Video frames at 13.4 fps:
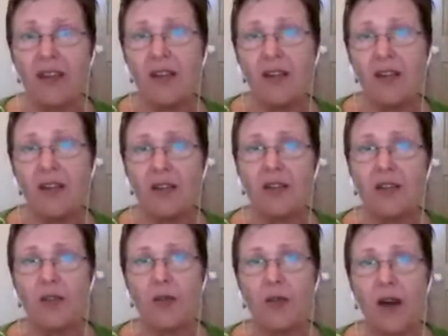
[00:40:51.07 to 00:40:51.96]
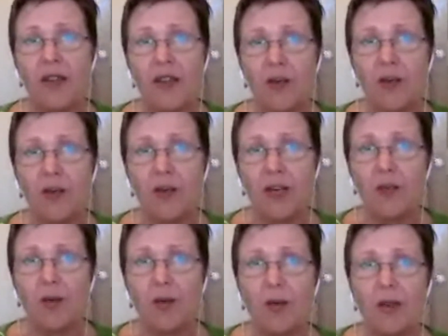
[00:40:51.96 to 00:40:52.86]
Yeah. You're right, that
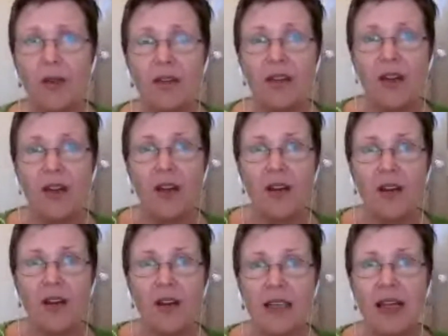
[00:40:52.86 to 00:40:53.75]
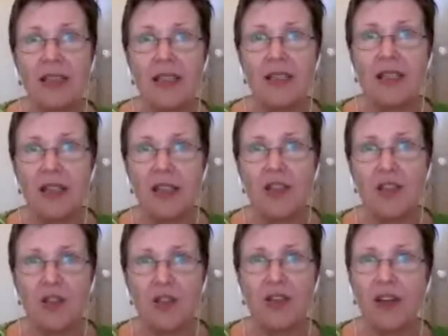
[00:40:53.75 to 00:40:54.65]
people with celiac disease,
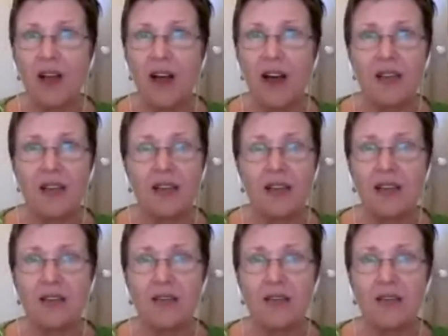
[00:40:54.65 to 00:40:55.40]
it gets trivialized.